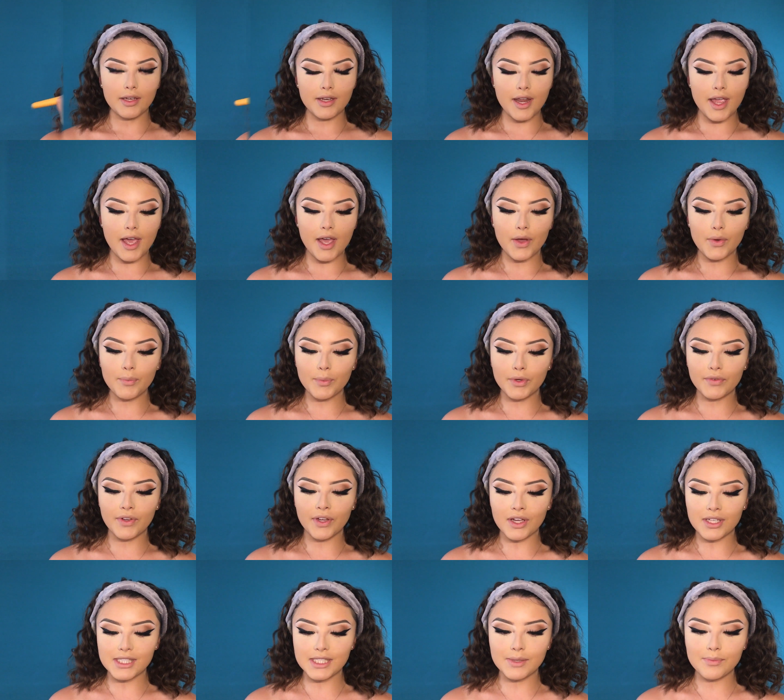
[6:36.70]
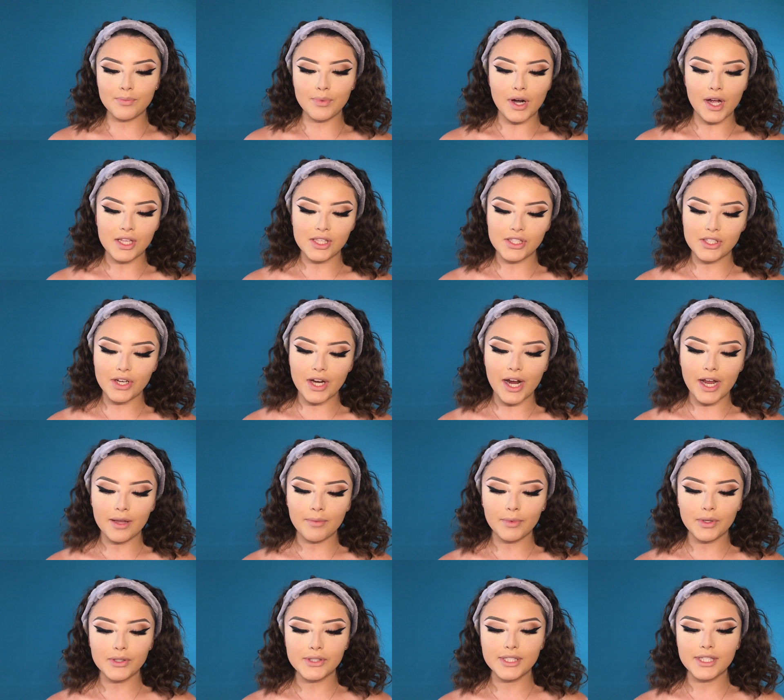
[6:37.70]
Now moving on to bronzer, I
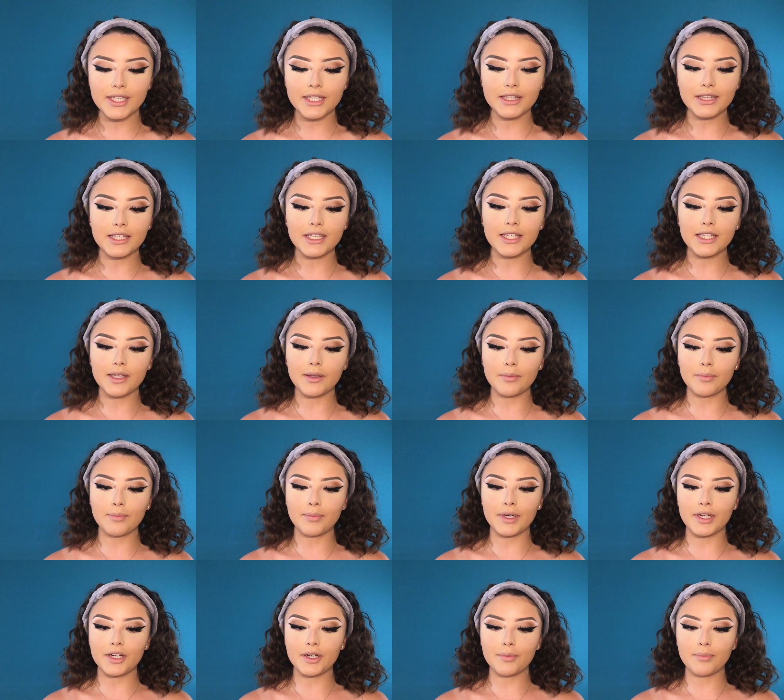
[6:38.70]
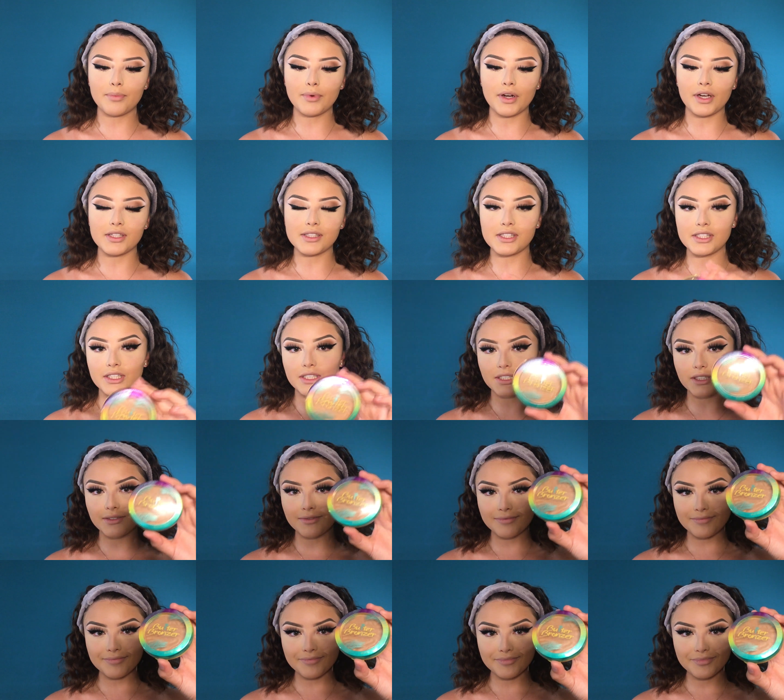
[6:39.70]
am using the Butter Bronzer.
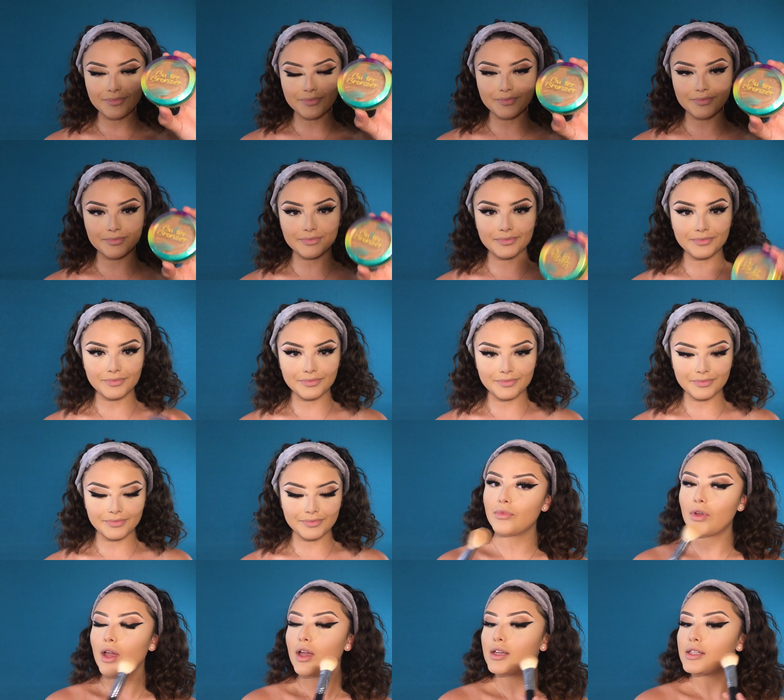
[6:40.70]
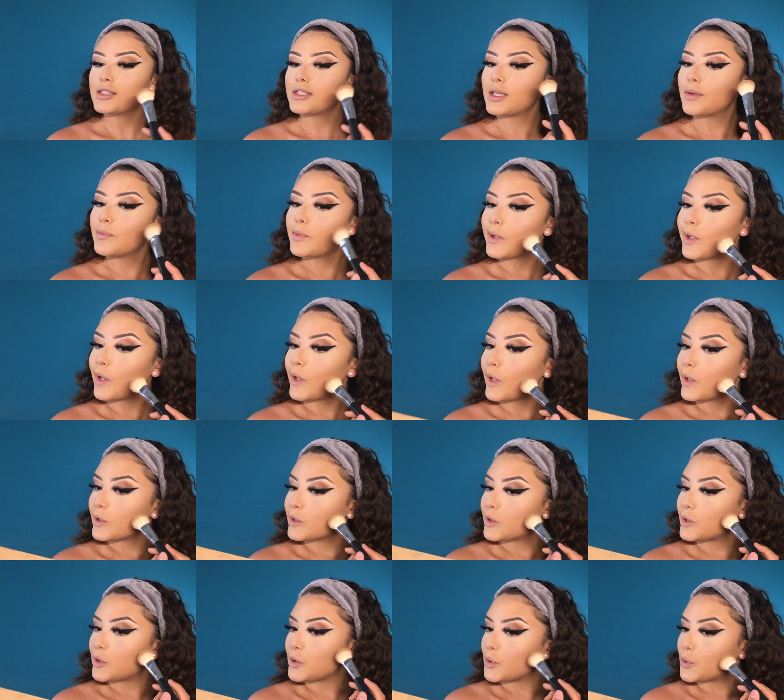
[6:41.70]
Something I
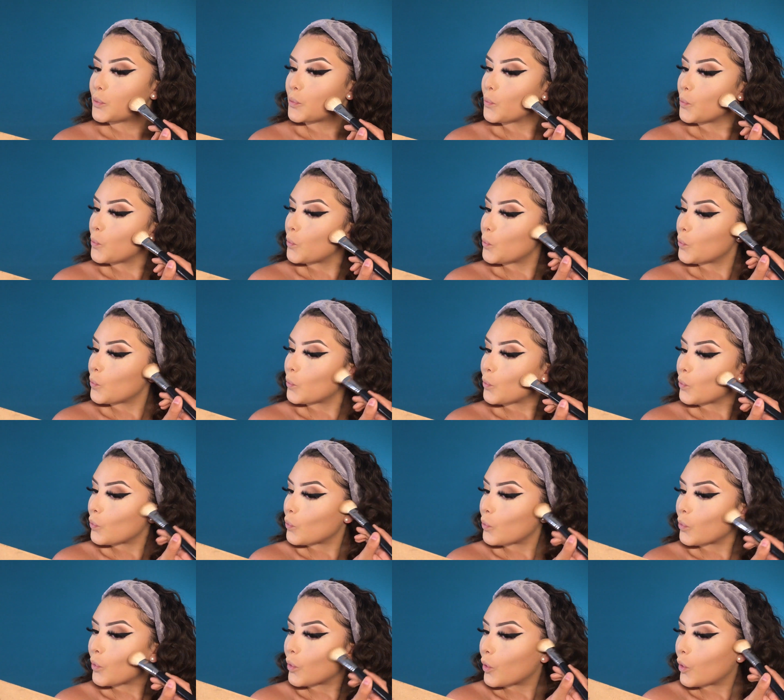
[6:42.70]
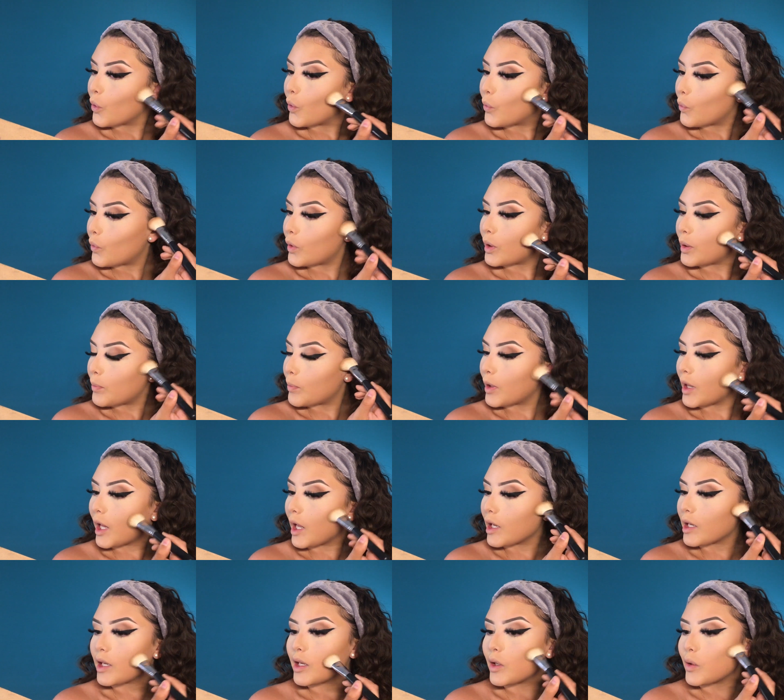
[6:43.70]
like to do when
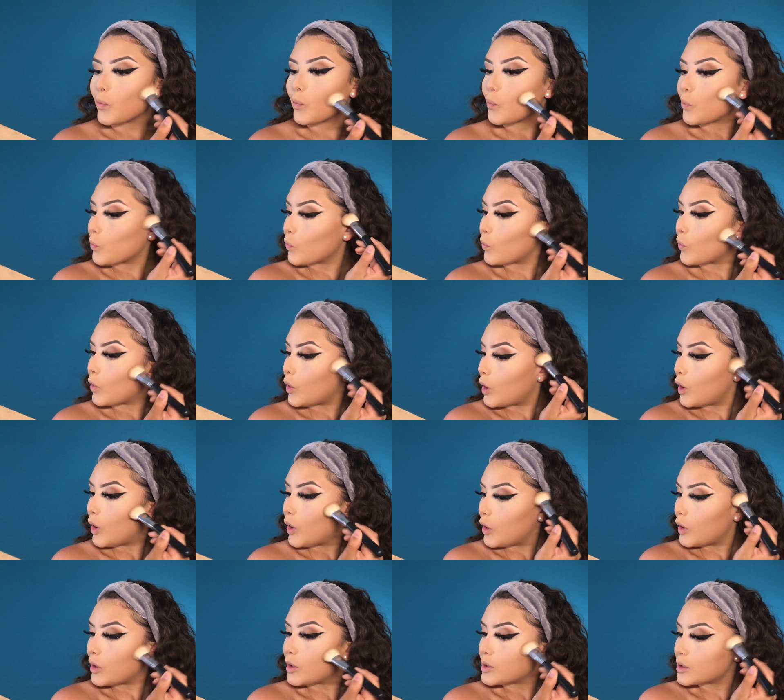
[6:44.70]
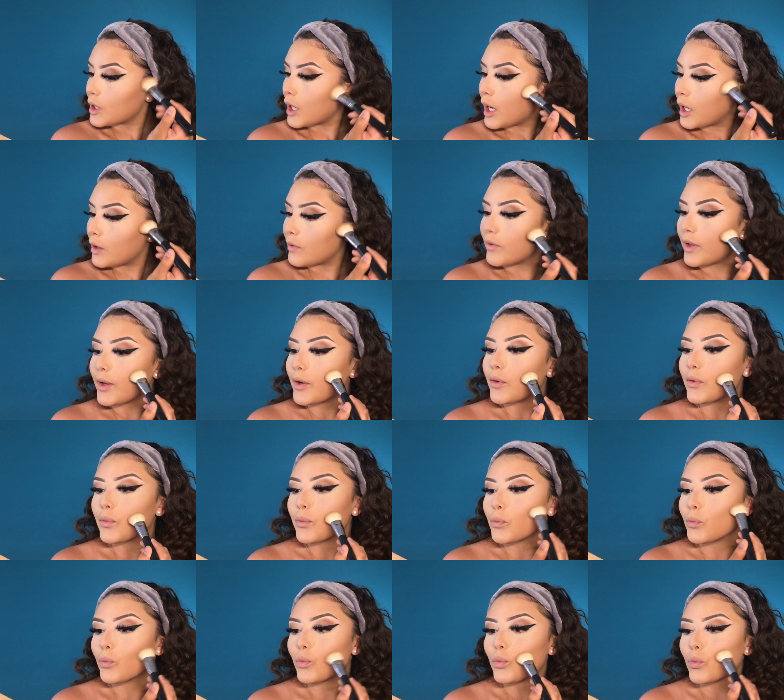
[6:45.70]
applying it is kind of like
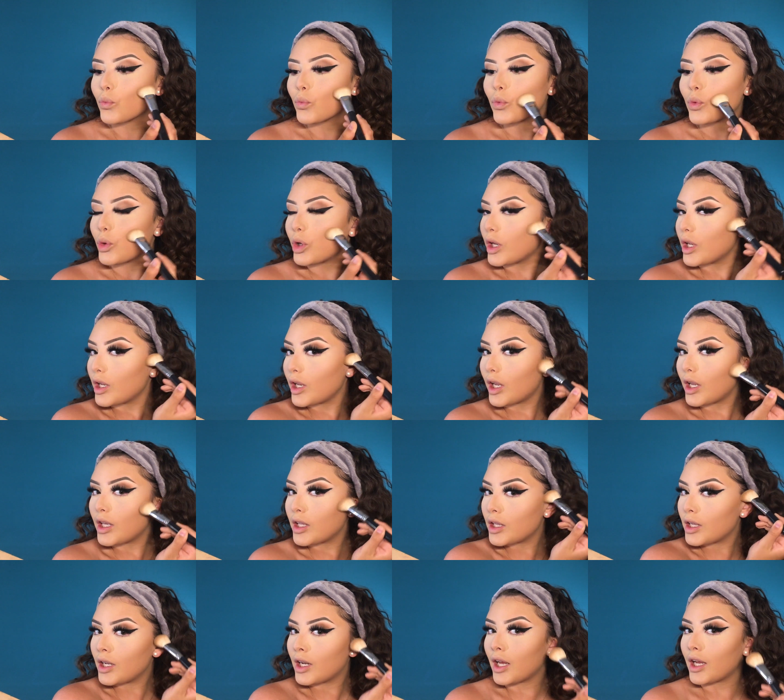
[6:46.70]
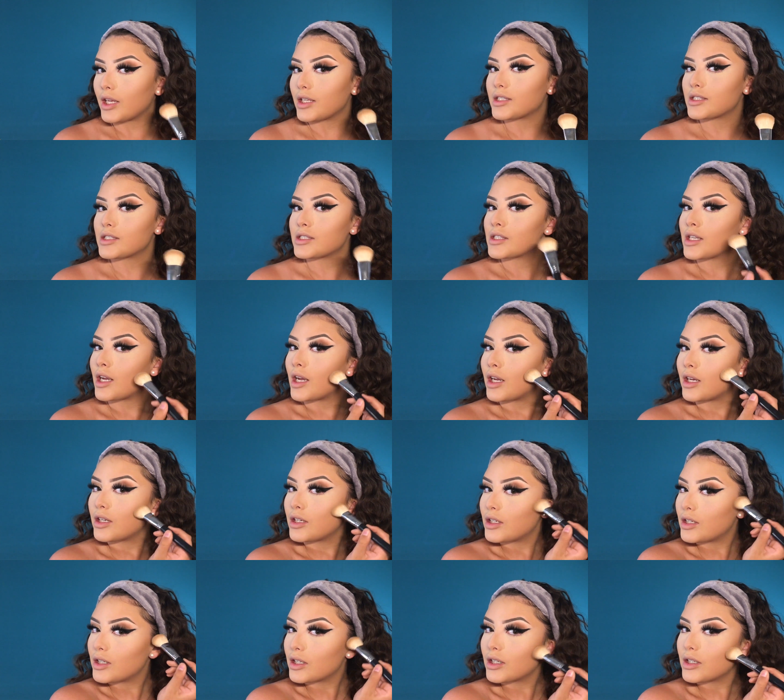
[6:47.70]
create a nice
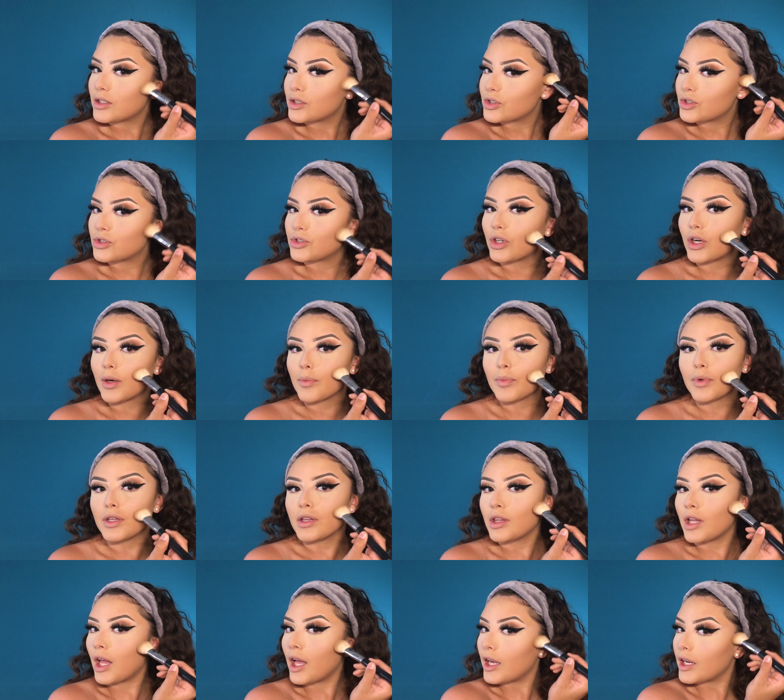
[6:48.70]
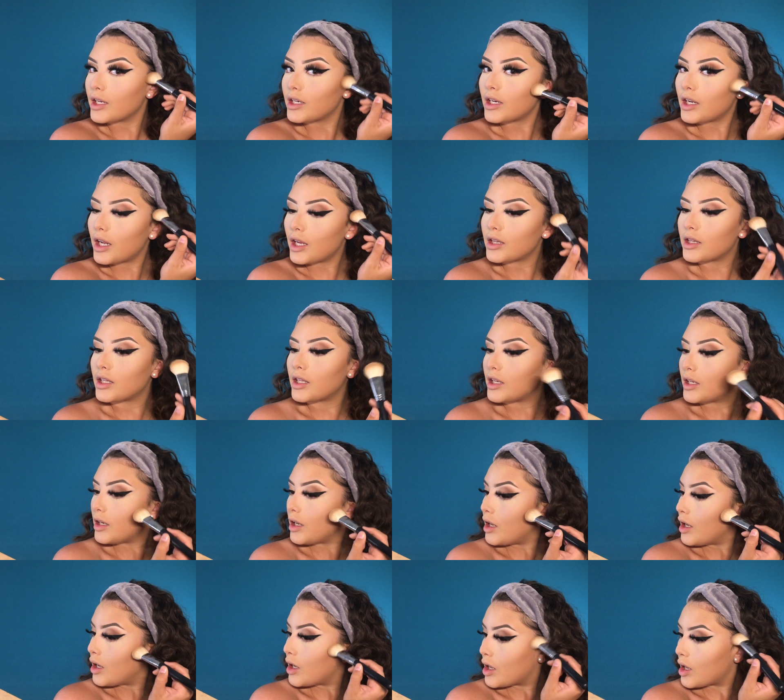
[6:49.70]
sharp line and
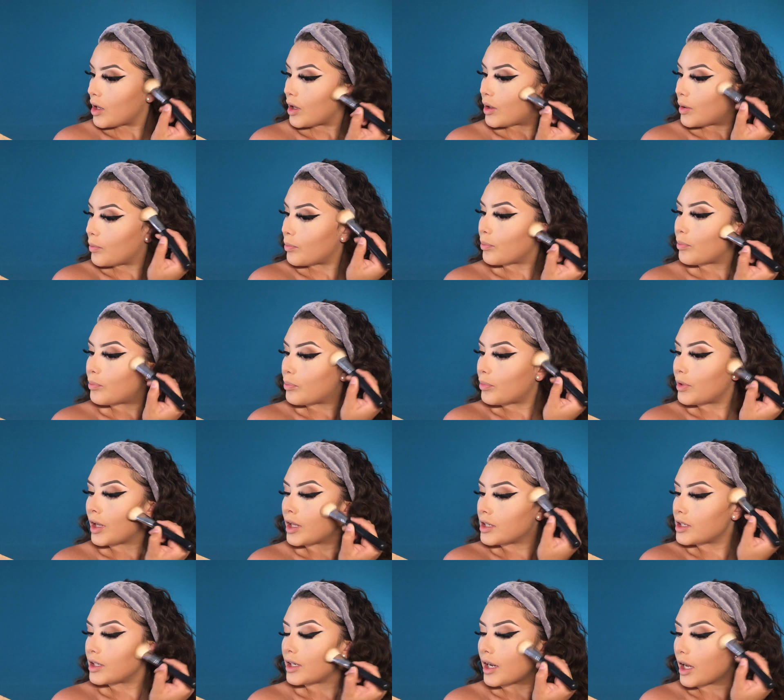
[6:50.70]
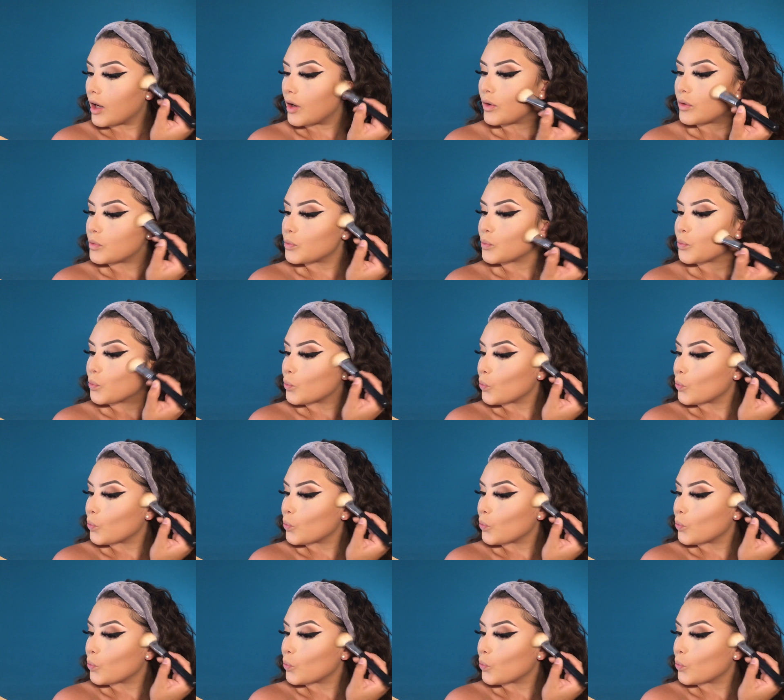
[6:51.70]
then blend it out.